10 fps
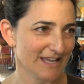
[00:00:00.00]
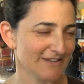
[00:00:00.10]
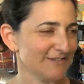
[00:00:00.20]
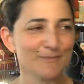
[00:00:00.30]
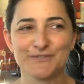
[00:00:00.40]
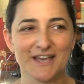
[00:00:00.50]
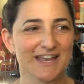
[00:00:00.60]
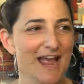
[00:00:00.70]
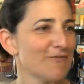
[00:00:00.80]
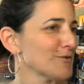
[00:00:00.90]
it seems
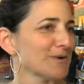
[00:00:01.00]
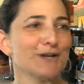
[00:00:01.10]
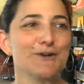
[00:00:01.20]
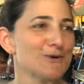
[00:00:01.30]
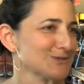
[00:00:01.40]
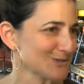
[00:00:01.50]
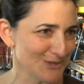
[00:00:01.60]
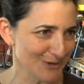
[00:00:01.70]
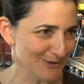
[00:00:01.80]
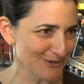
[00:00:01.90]
like everybody knows each
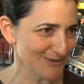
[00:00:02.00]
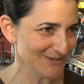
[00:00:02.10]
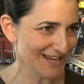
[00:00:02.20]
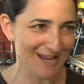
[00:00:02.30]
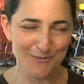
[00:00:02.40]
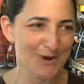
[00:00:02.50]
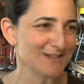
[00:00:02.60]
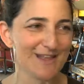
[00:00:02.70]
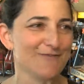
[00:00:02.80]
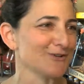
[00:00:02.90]
other at
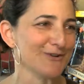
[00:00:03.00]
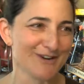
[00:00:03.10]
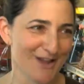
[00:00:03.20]
one level or